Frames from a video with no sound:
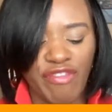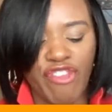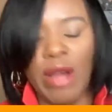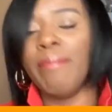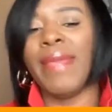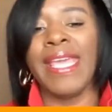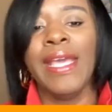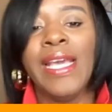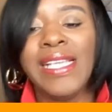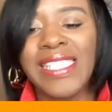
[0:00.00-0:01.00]
from me,
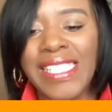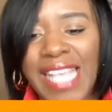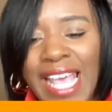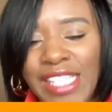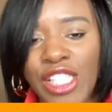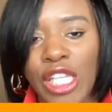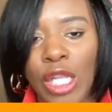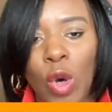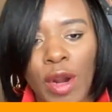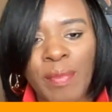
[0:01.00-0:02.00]
says the
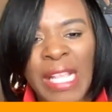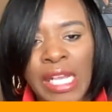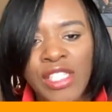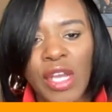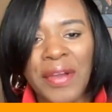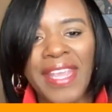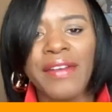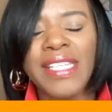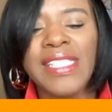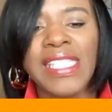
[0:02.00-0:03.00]
Lord. So here
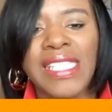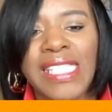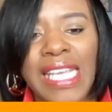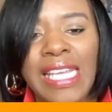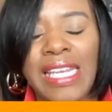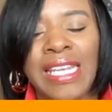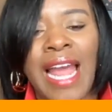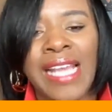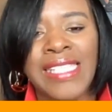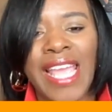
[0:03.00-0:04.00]
is the scene in
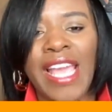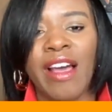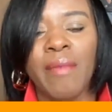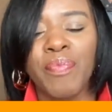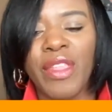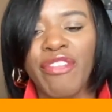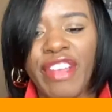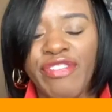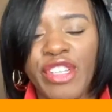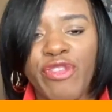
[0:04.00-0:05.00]
Isaiah
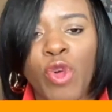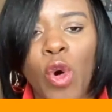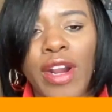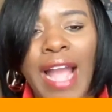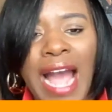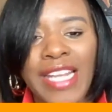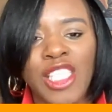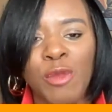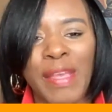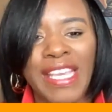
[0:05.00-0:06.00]
54. God is
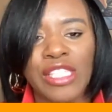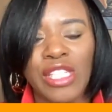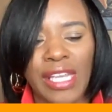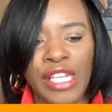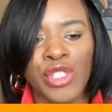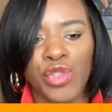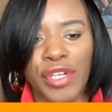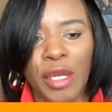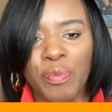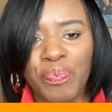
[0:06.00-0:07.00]
speaking to
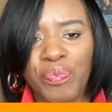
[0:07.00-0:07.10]
Israel.